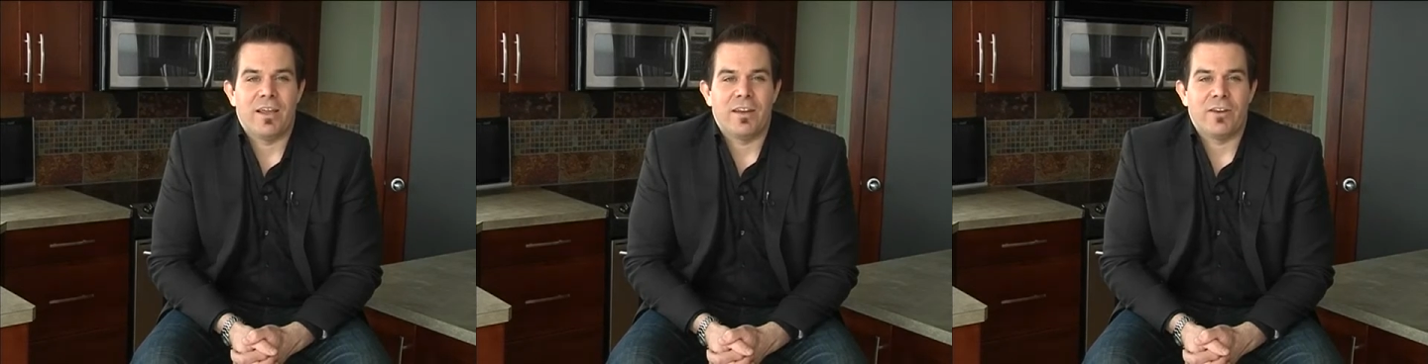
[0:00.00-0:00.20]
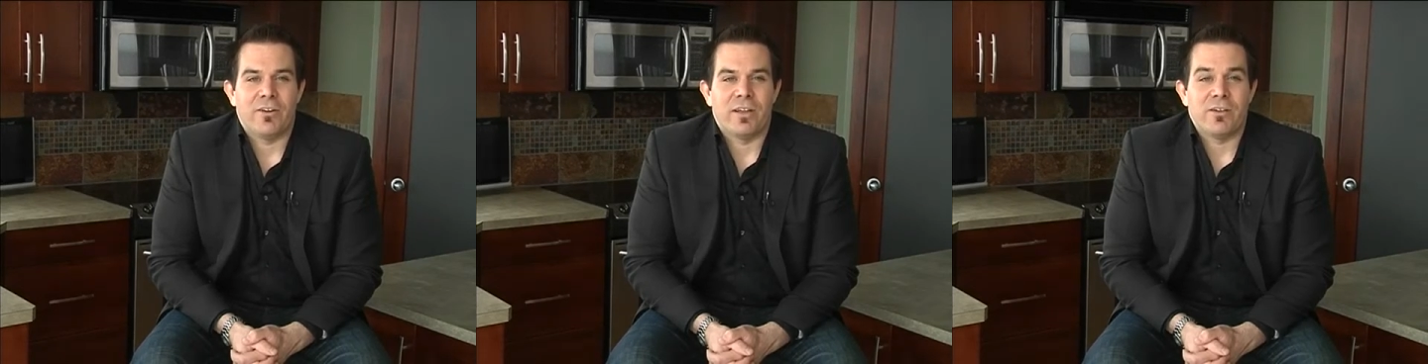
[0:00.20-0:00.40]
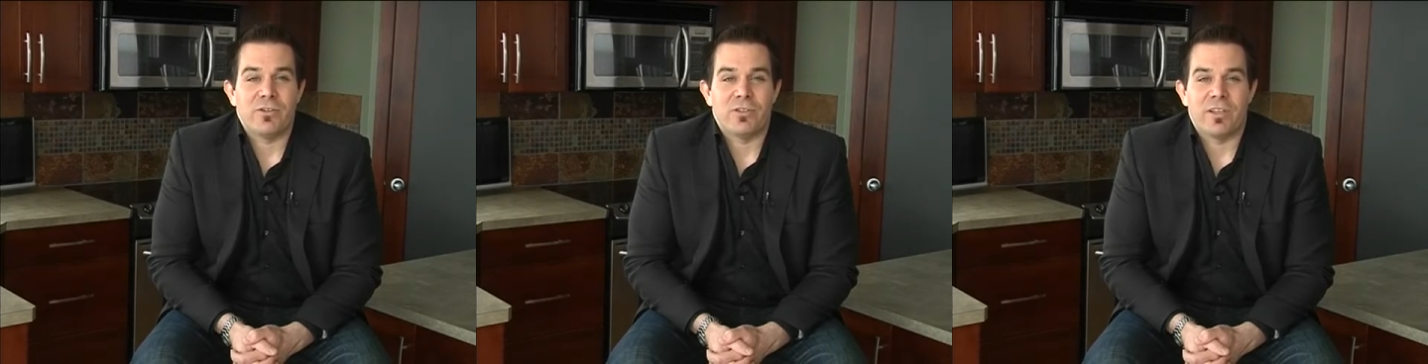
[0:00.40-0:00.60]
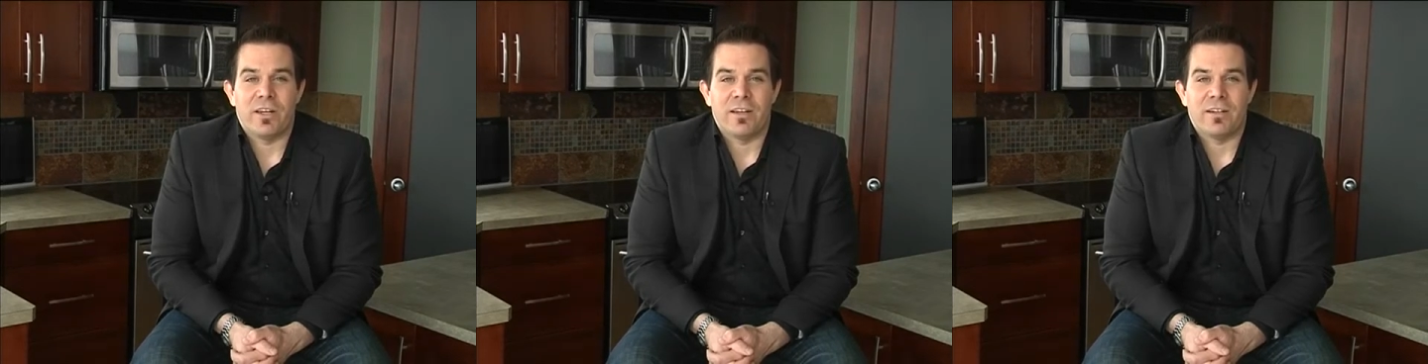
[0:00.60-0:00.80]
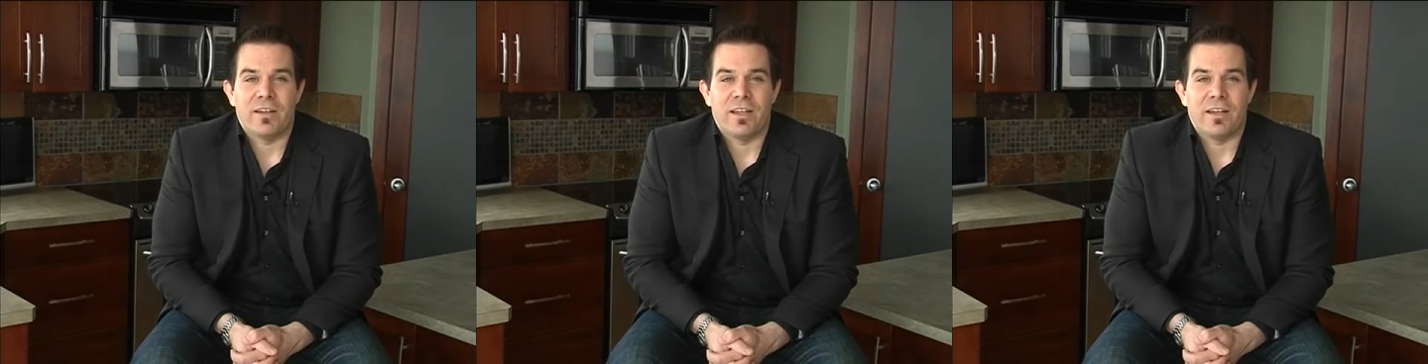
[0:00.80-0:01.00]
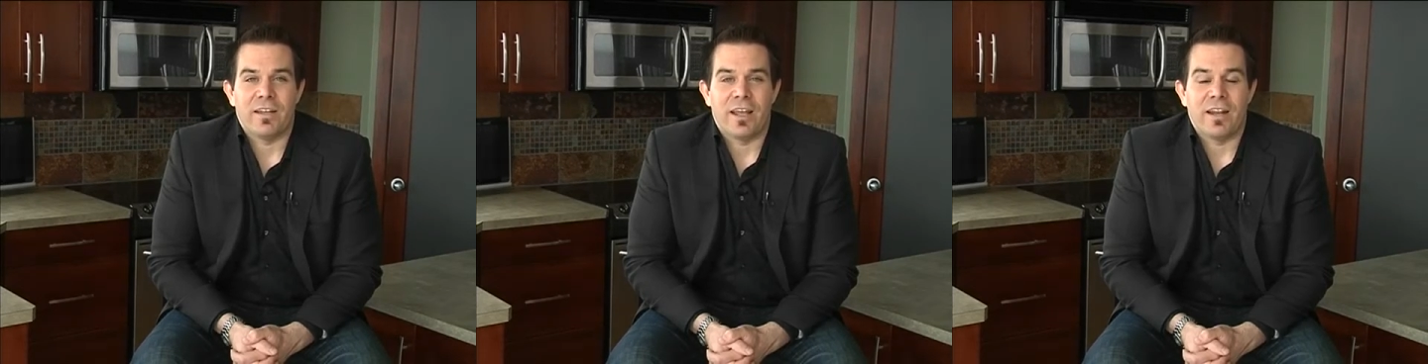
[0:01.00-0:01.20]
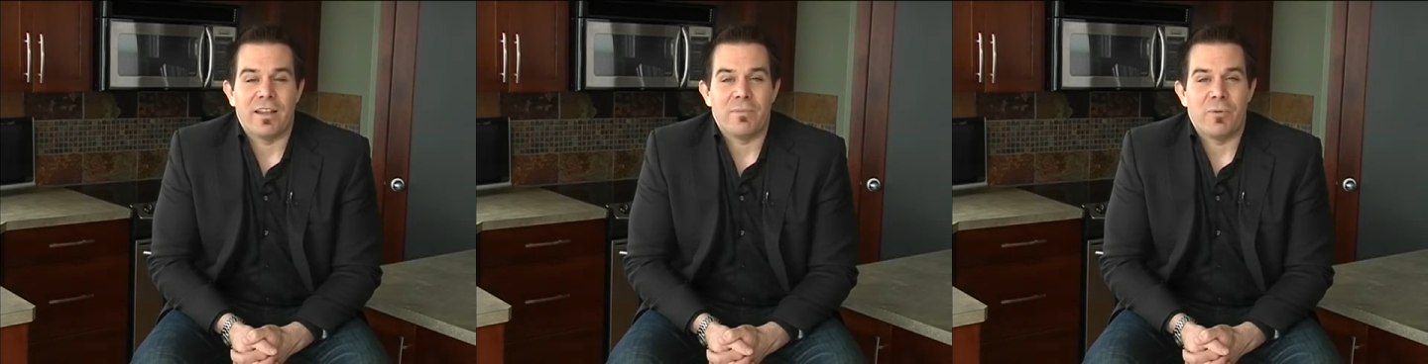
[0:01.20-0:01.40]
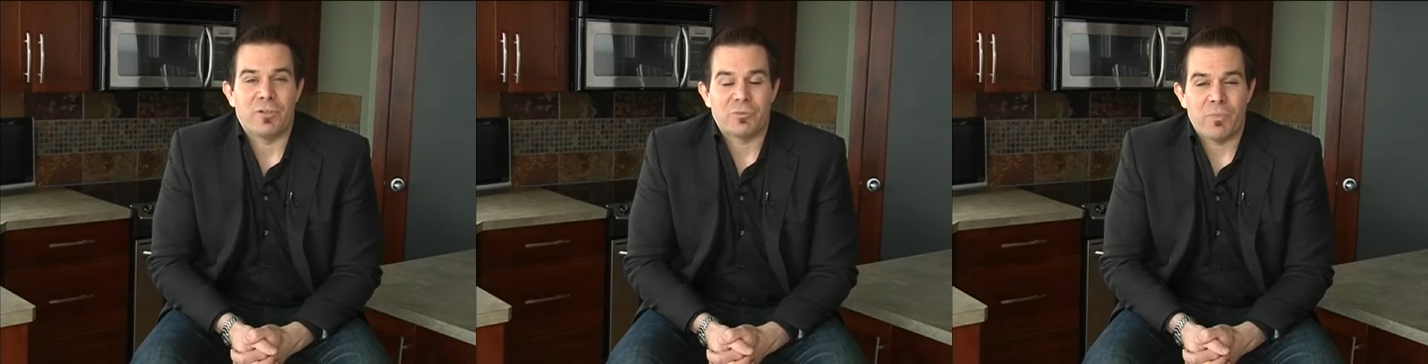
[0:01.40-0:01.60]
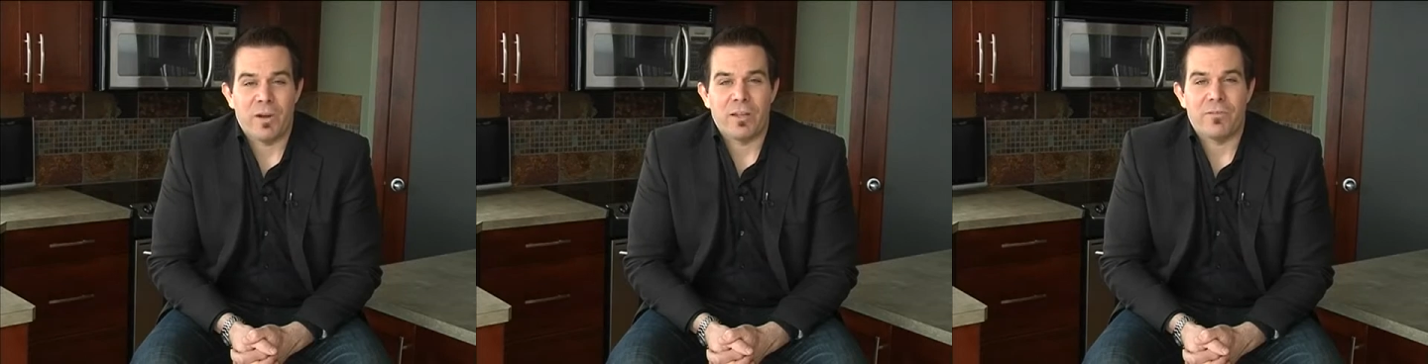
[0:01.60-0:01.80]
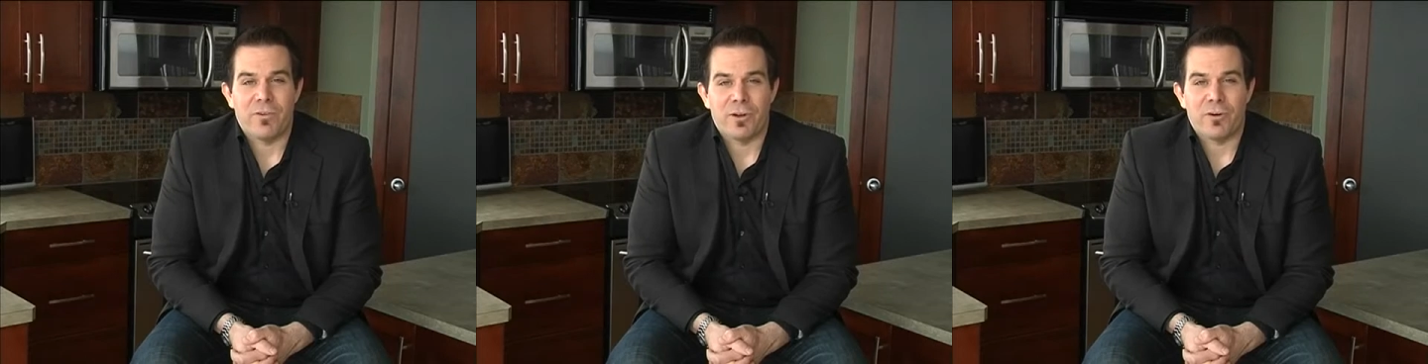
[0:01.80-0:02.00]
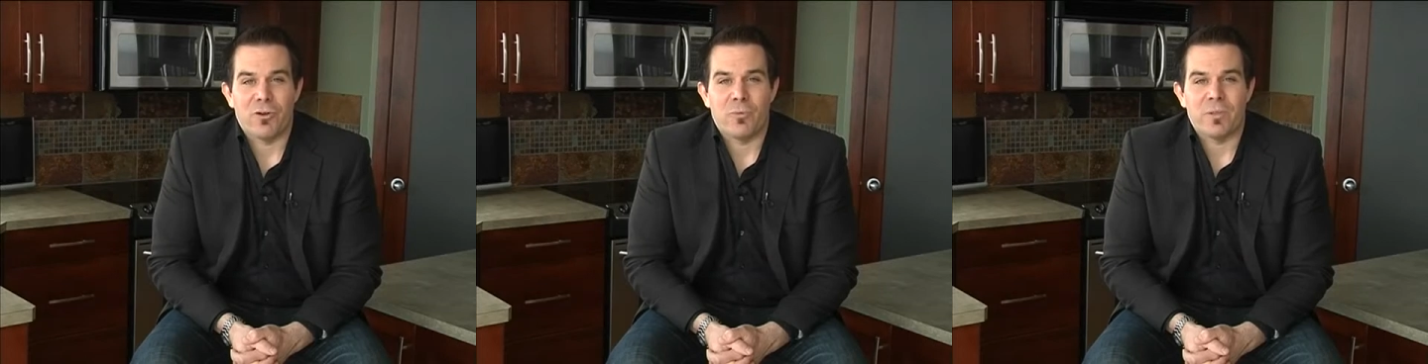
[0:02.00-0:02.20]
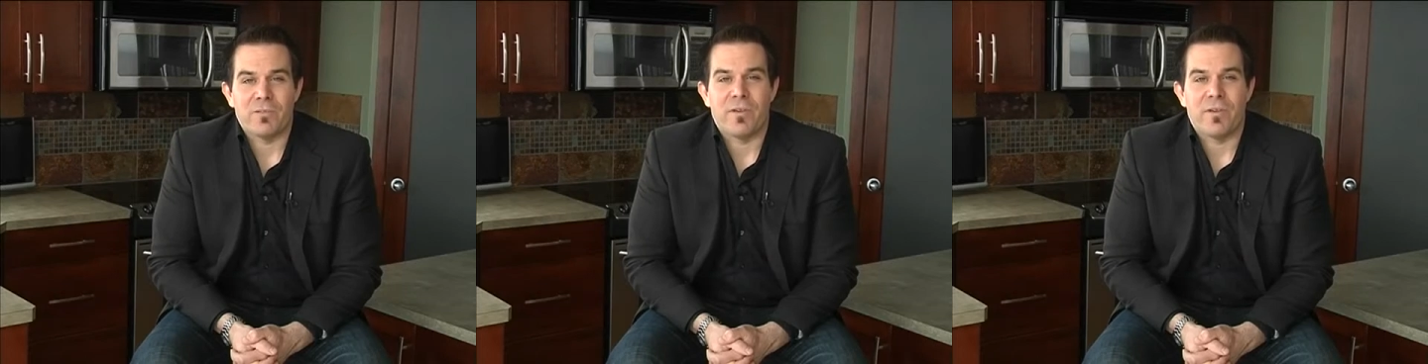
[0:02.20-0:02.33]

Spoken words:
you're interested in getting the most money for your home,